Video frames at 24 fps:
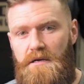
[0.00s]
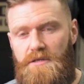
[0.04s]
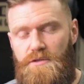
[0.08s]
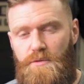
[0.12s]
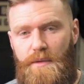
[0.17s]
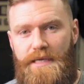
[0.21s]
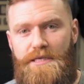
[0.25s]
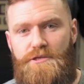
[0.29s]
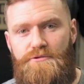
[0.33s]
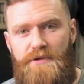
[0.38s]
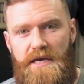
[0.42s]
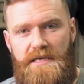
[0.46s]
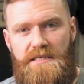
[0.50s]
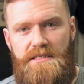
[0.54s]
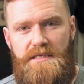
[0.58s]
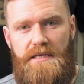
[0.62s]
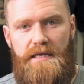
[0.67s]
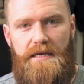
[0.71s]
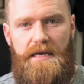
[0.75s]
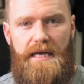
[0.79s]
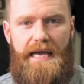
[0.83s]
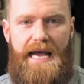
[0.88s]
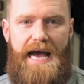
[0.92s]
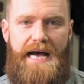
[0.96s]
So
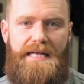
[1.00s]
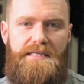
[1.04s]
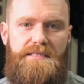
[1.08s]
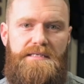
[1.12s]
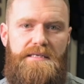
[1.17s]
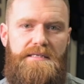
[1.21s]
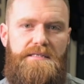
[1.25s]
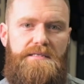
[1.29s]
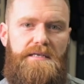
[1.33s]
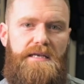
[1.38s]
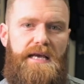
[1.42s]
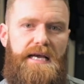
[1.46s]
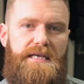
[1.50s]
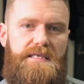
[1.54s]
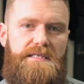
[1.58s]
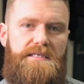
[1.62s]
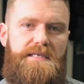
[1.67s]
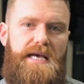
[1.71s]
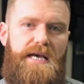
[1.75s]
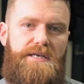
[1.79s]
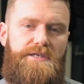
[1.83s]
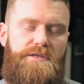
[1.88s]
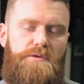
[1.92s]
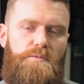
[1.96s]
interestingly, Ant in today's
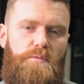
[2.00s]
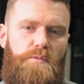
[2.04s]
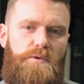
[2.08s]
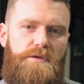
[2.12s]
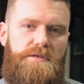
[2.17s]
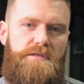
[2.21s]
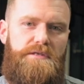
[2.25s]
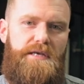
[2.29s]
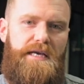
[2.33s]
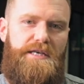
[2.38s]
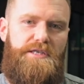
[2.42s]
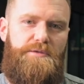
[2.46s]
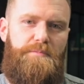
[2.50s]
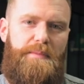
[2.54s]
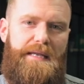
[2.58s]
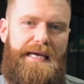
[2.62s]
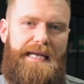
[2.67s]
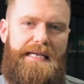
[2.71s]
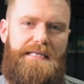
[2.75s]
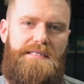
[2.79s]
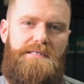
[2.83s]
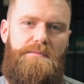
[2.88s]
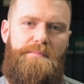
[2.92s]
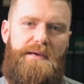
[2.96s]
session was
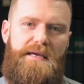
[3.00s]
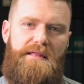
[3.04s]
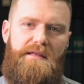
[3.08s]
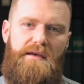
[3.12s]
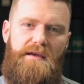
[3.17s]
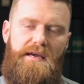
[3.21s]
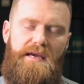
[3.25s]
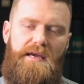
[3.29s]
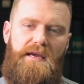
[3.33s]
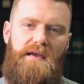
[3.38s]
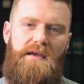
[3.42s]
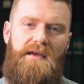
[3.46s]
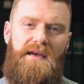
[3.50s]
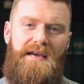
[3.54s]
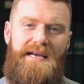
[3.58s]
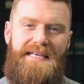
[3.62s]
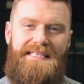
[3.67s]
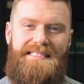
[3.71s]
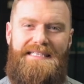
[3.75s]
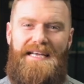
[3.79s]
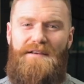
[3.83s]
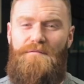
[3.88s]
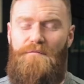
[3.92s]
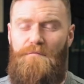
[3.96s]
explaining to me that he
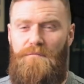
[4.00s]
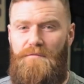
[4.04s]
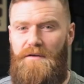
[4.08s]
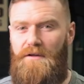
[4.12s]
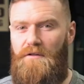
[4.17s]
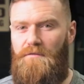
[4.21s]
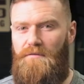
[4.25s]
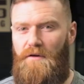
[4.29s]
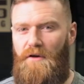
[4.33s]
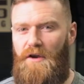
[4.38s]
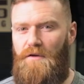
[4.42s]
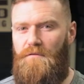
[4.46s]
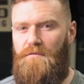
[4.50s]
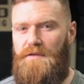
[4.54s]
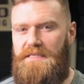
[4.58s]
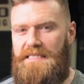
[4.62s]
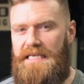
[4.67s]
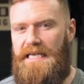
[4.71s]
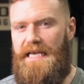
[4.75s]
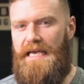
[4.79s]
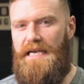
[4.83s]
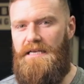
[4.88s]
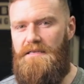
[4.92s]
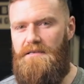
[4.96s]
didn't feel very
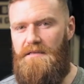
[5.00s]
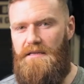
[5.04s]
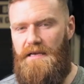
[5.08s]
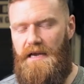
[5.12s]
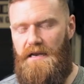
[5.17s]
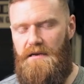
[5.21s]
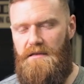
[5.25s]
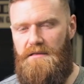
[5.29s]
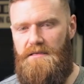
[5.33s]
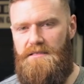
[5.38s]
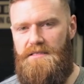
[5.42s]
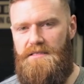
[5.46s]
fatigued at the end of the